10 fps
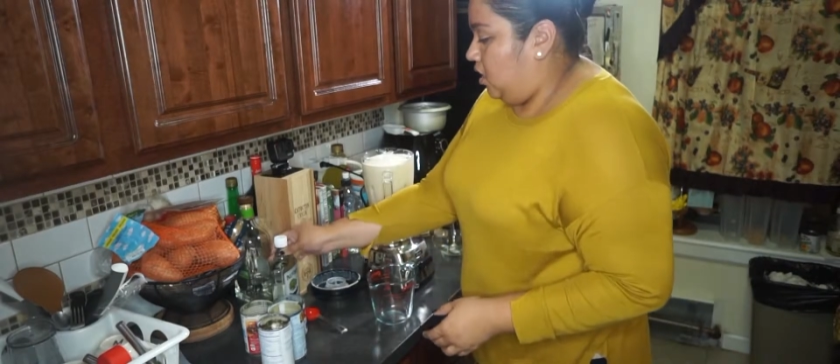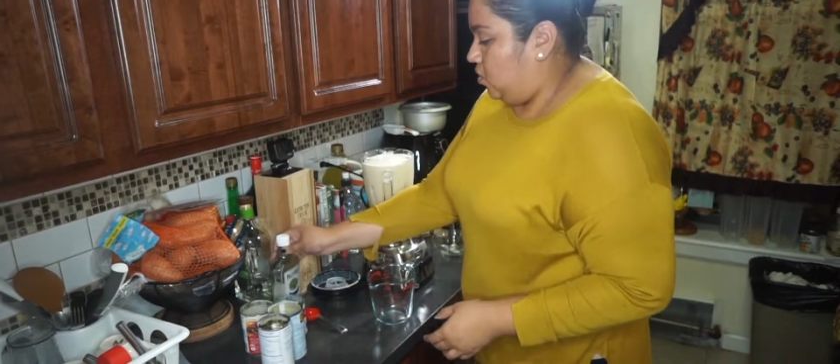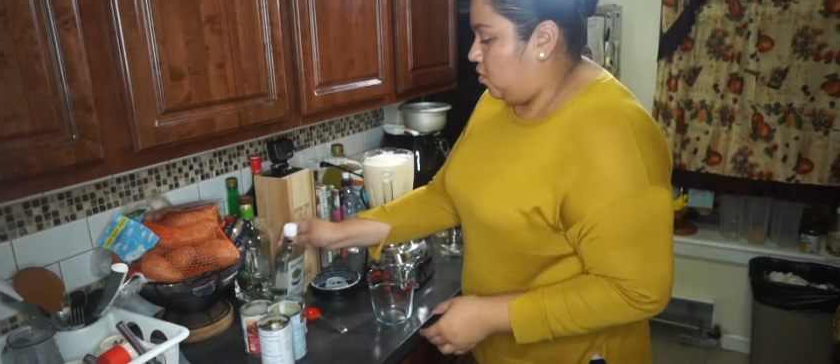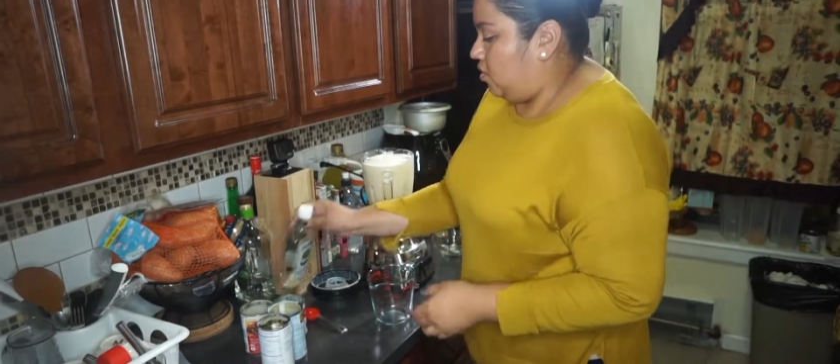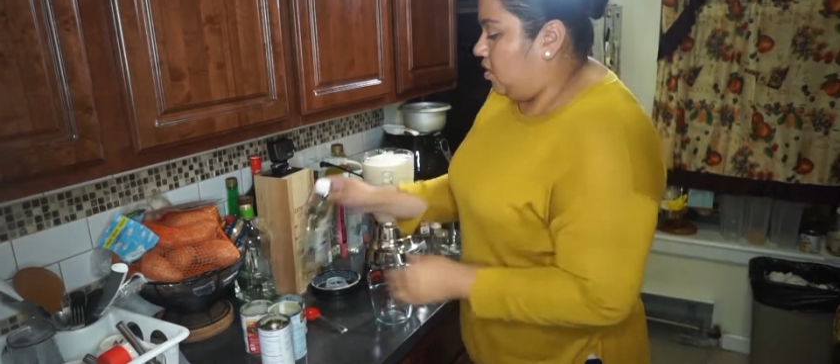
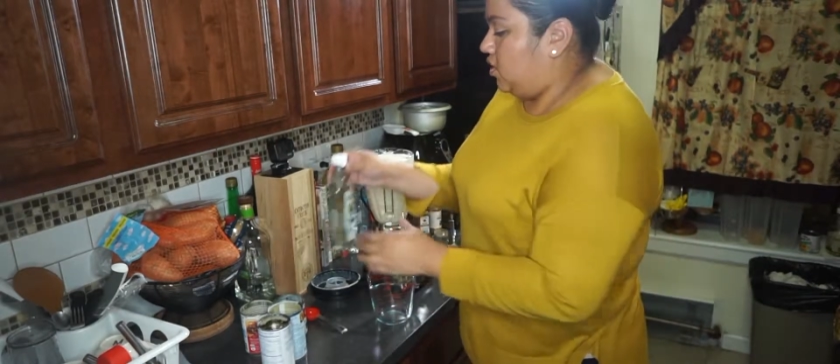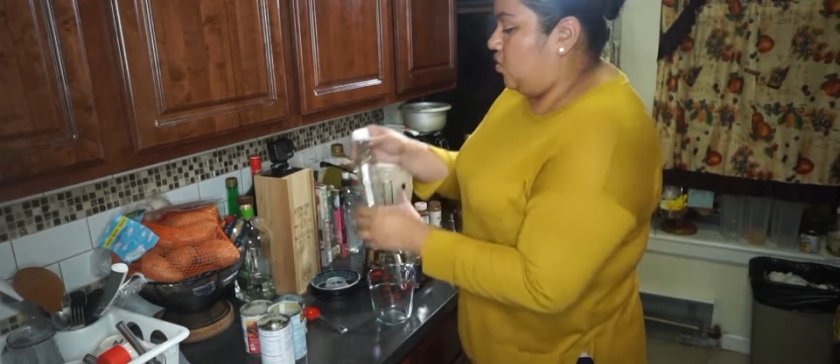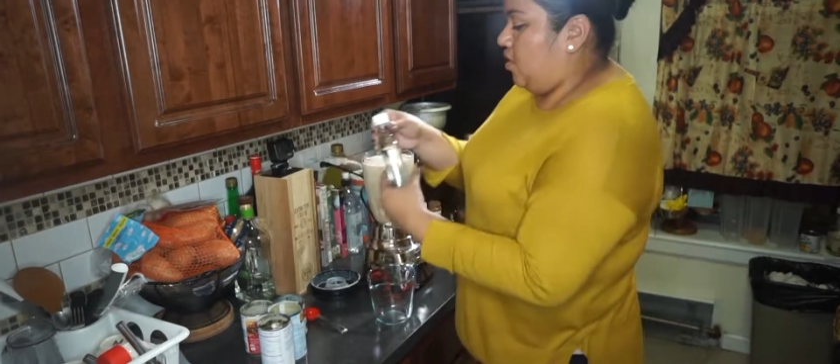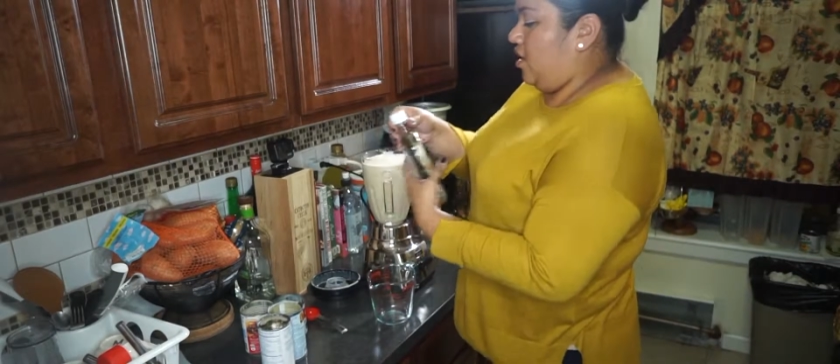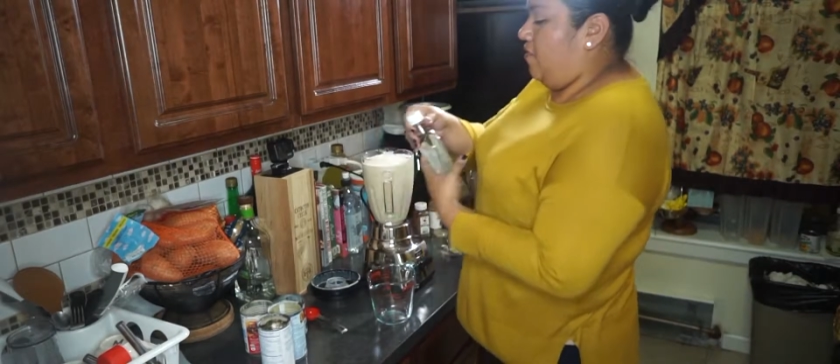So you can
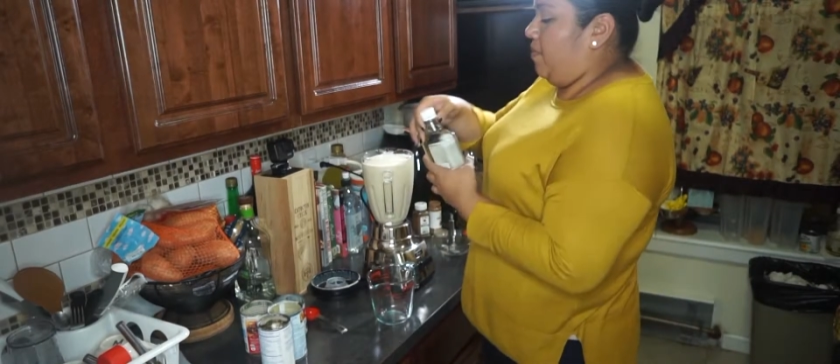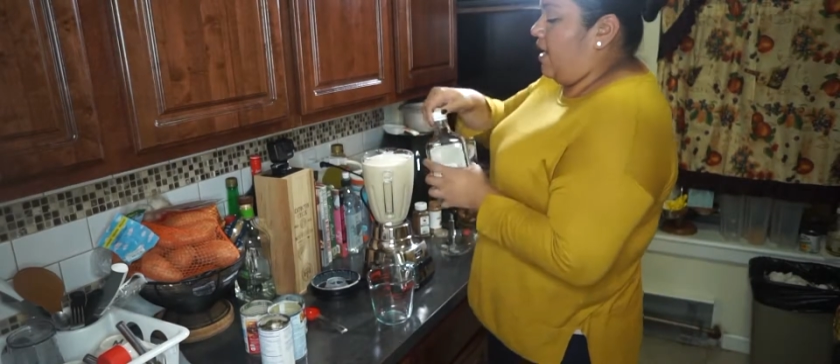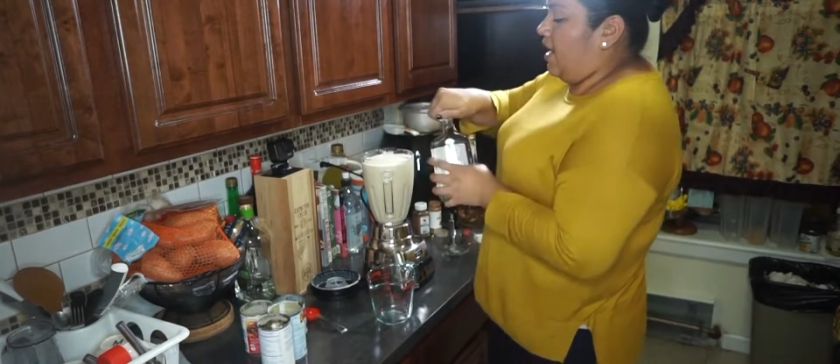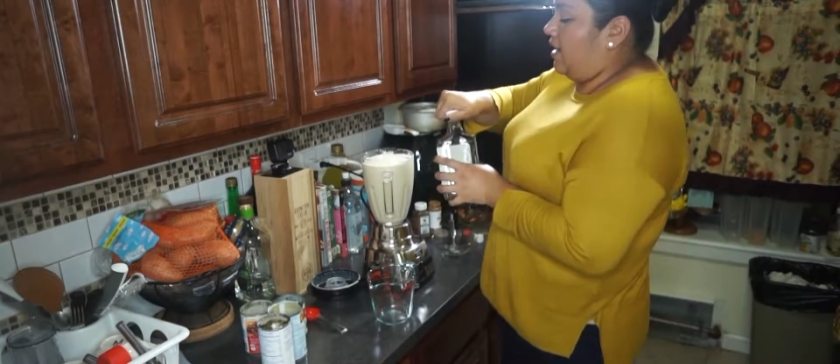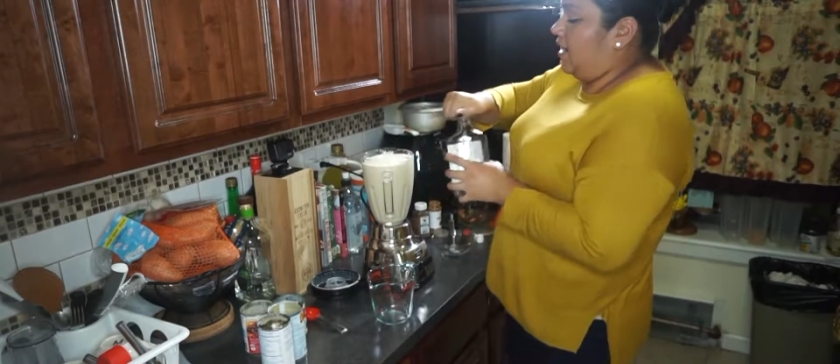start off by
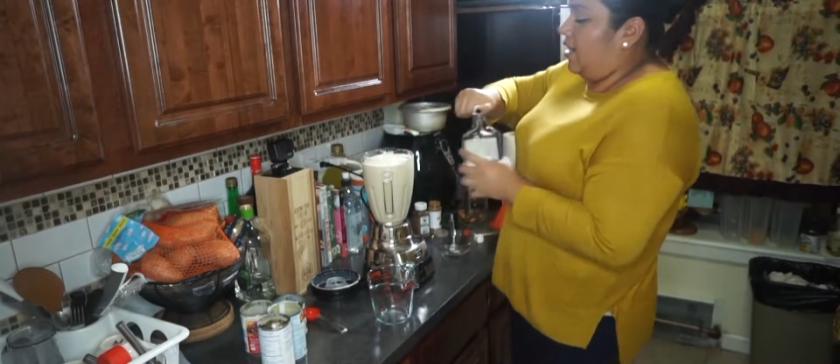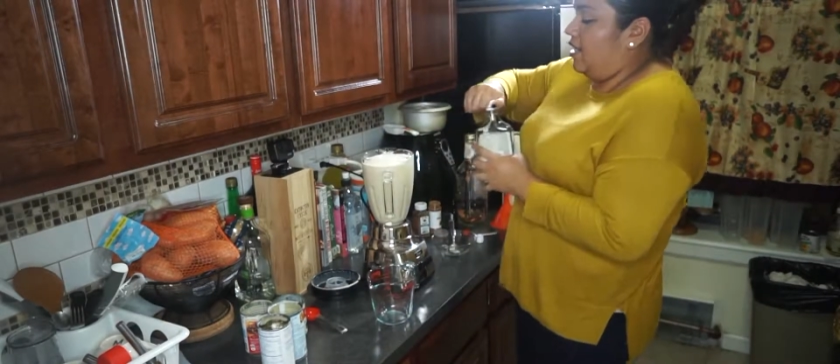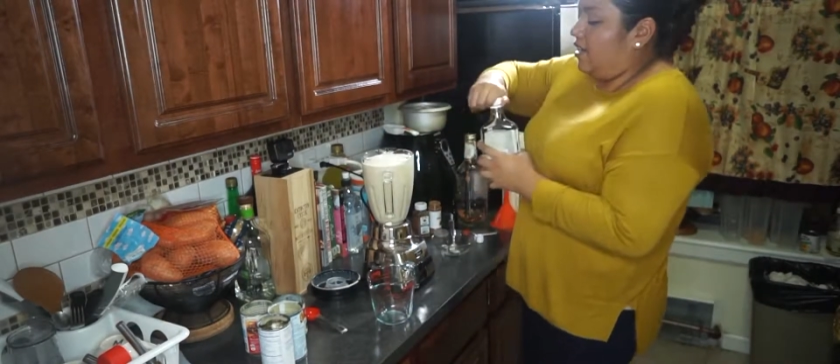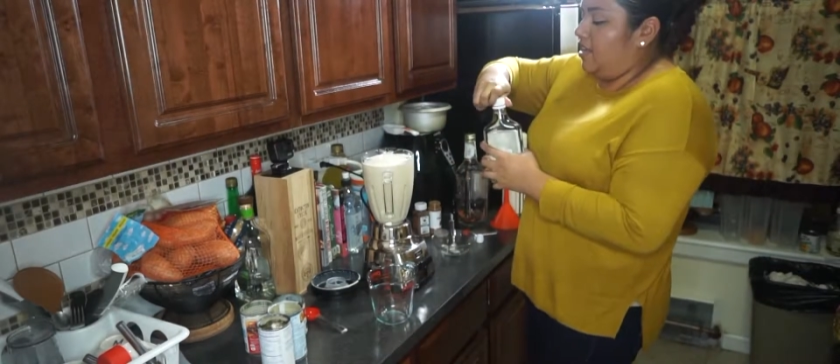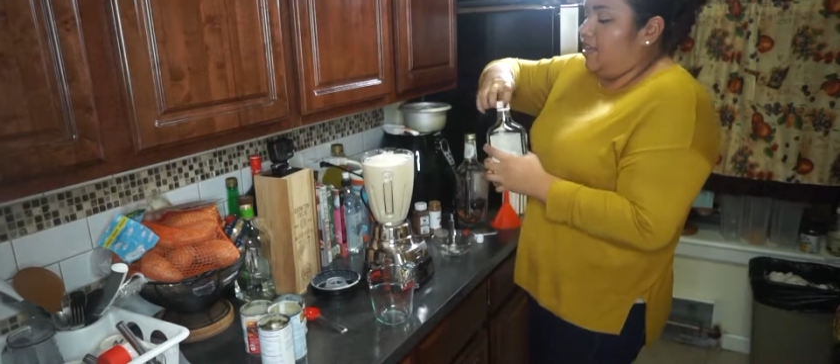
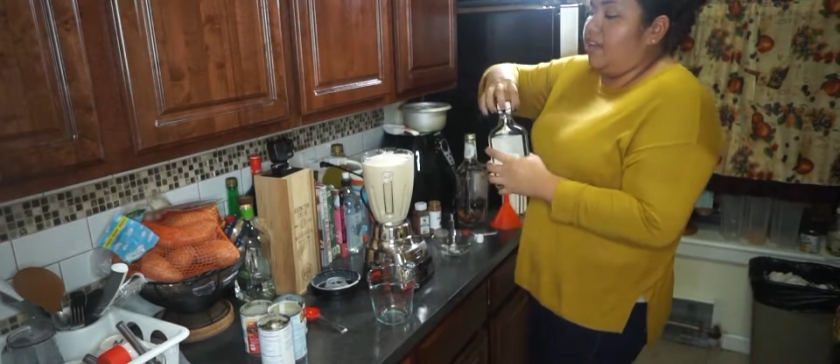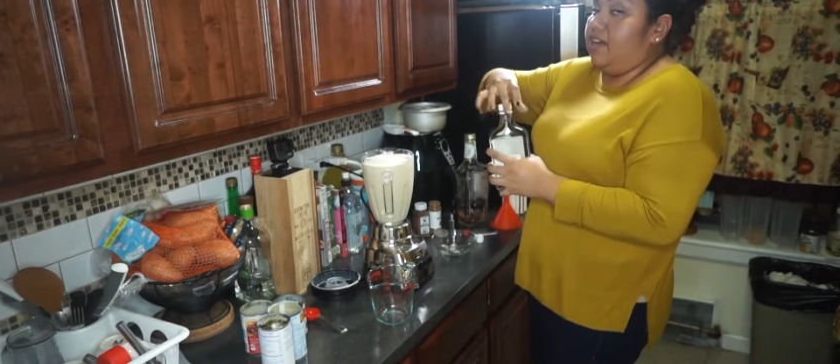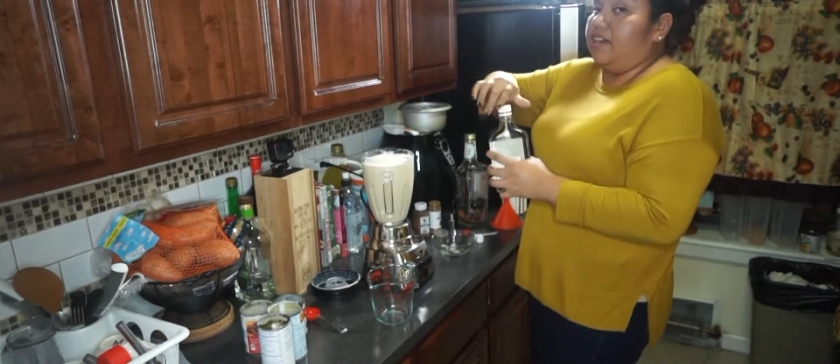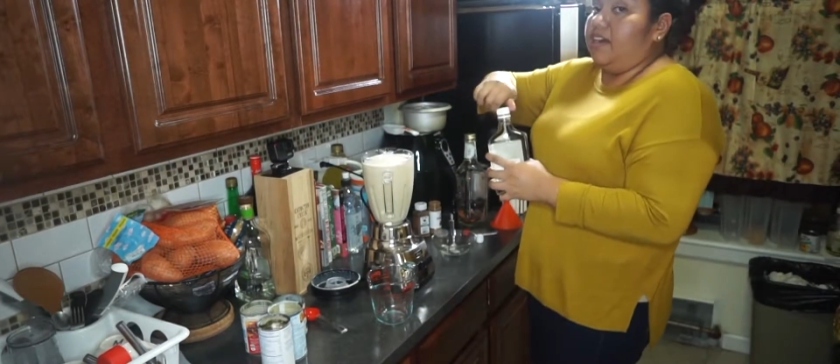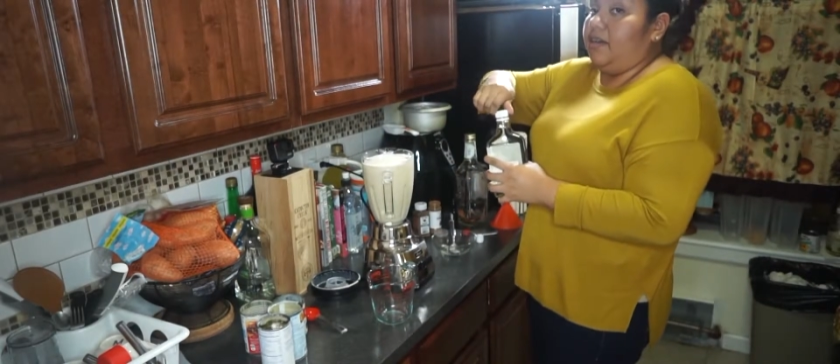adding
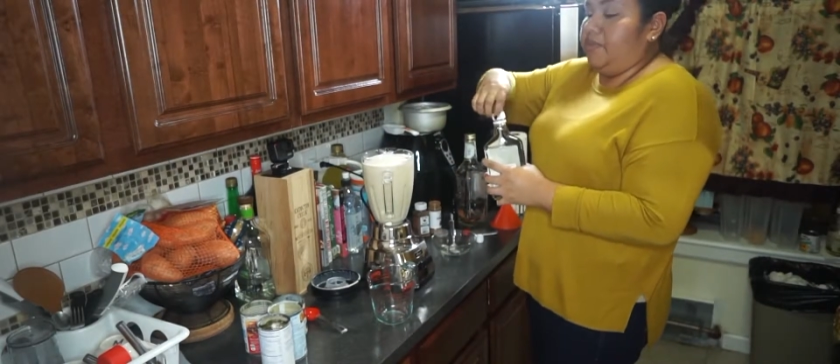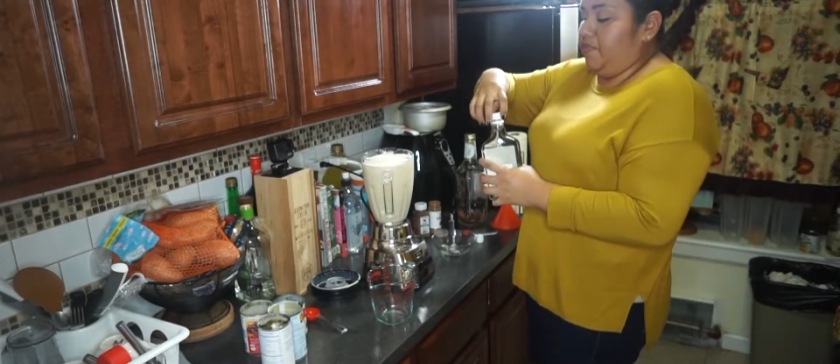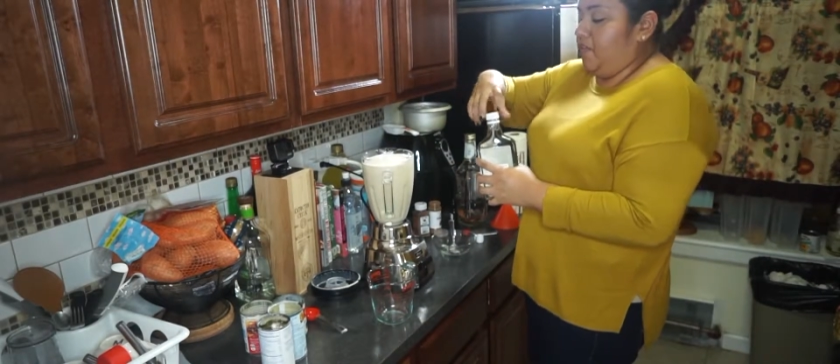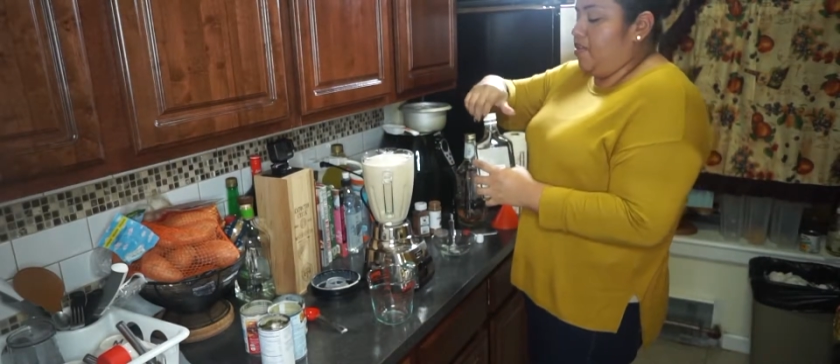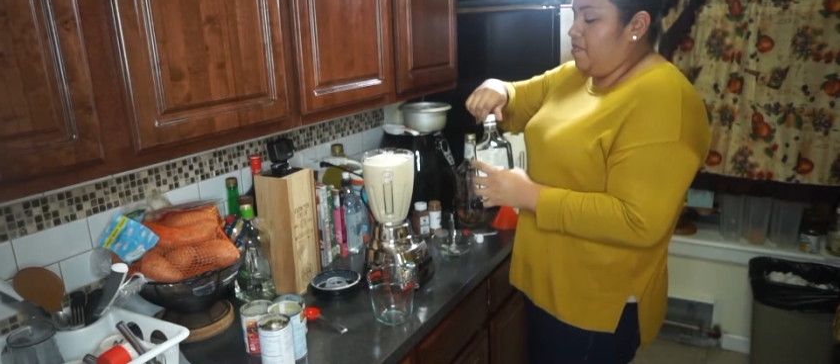a cup
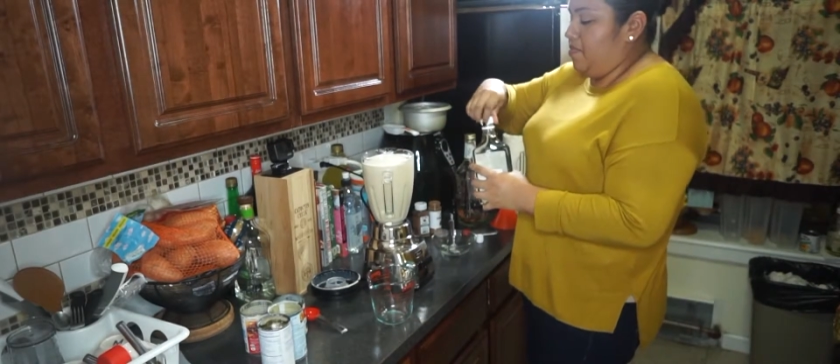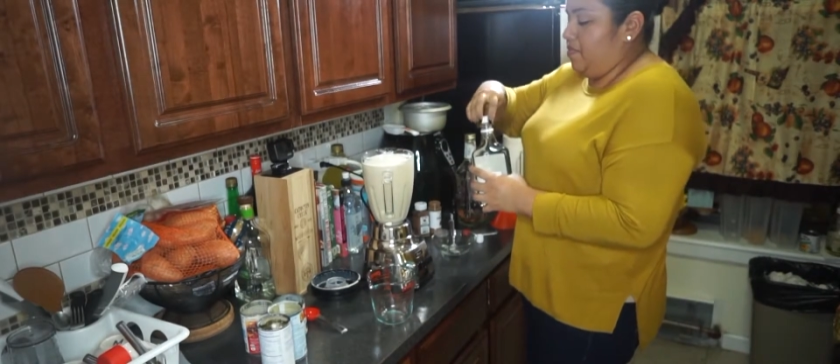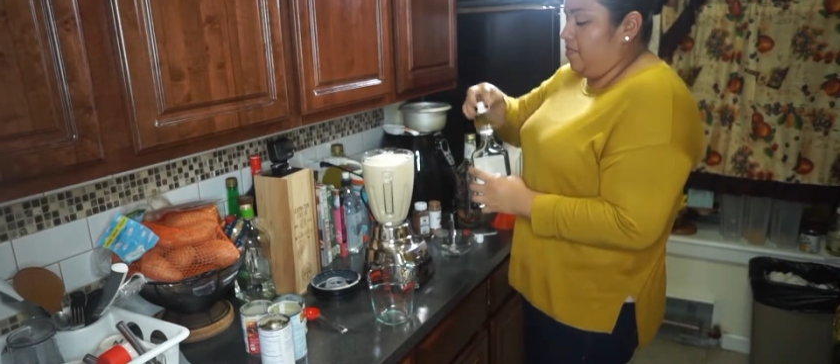of rum,